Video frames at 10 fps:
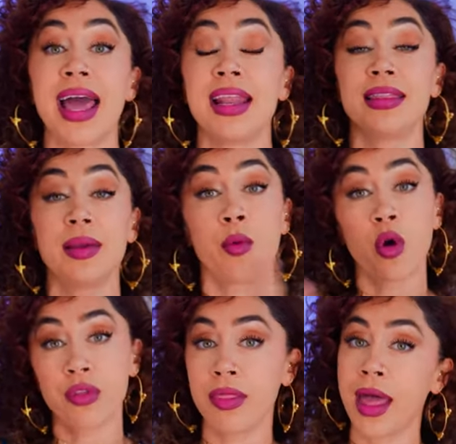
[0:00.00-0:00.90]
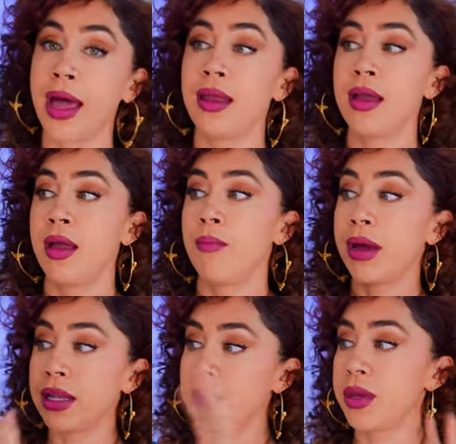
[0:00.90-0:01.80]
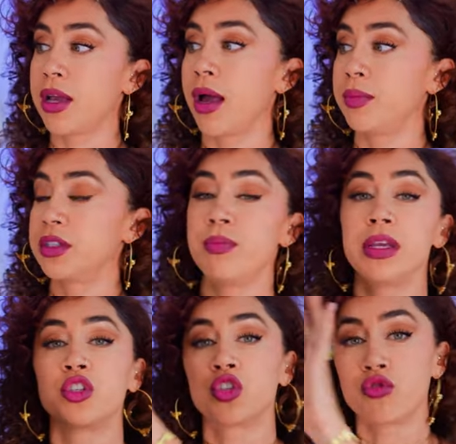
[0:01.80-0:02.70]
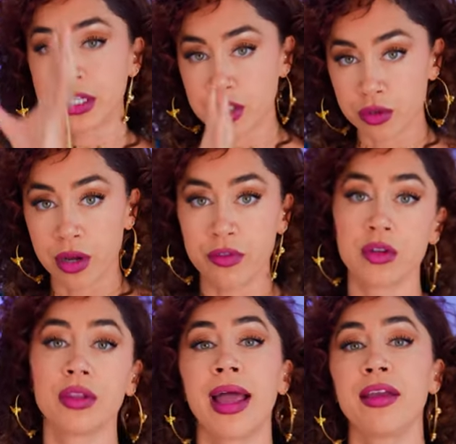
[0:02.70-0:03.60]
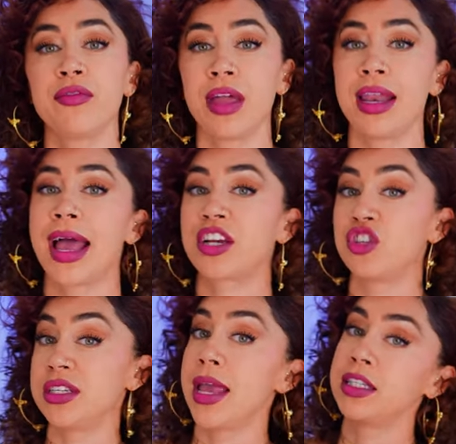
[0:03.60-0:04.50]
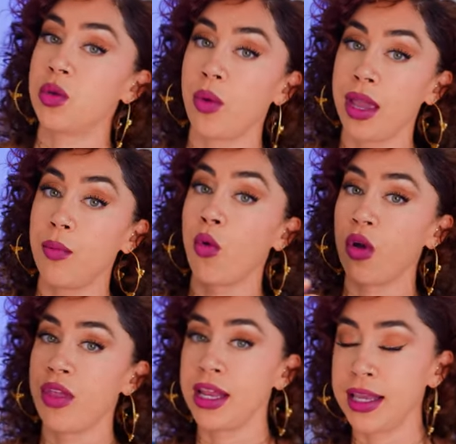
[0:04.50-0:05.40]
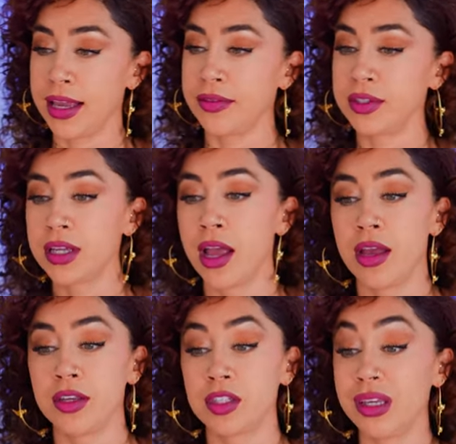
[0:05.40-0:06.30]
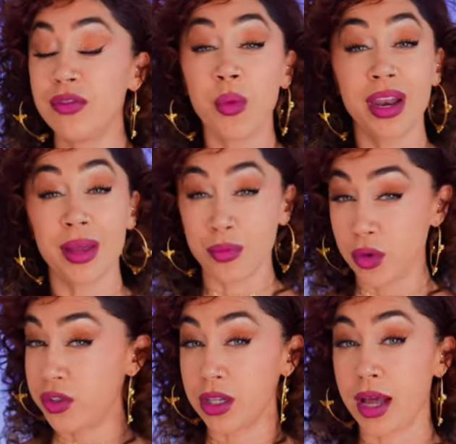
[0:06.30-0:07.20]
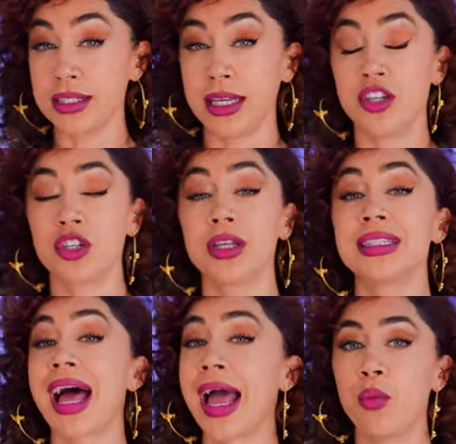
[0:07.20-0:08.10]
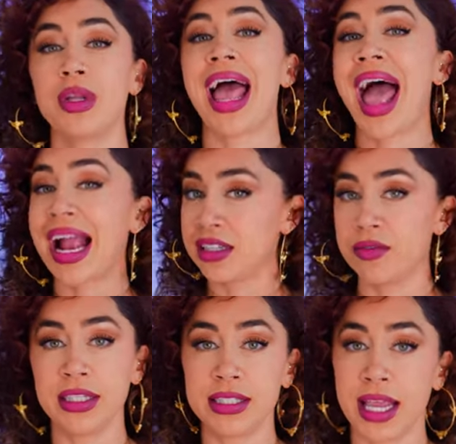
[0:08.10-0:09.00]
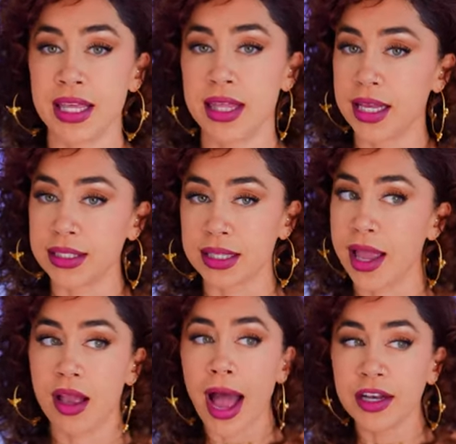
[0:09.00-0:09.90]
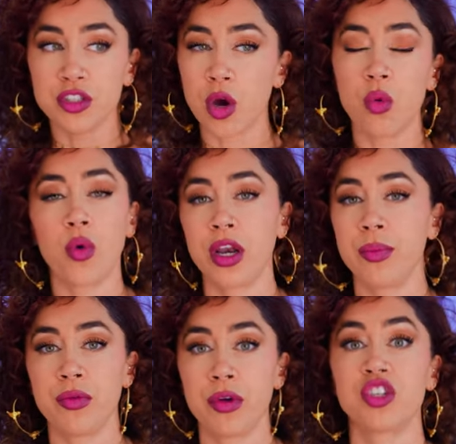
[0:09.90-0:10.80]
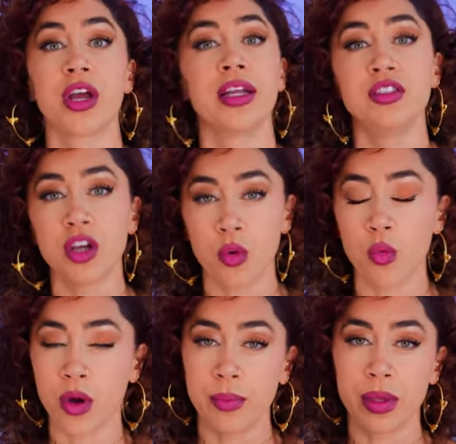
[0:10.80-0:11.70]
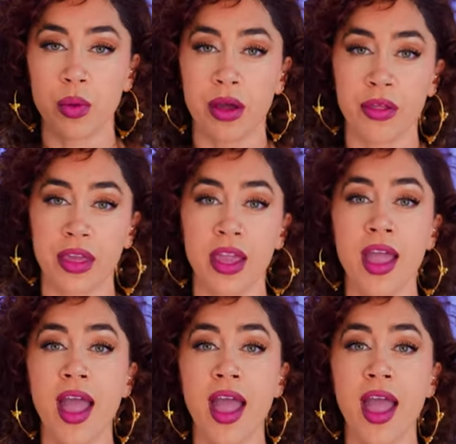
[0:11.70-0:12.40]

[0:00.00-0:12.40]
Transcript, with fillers: Anything more than that, money becomes the big stressor of your life and it actually takes away more than it gives. So even when I moved to Los Angeles, I would actively say things like, I don't want to be rich. I don't want to be wealthy.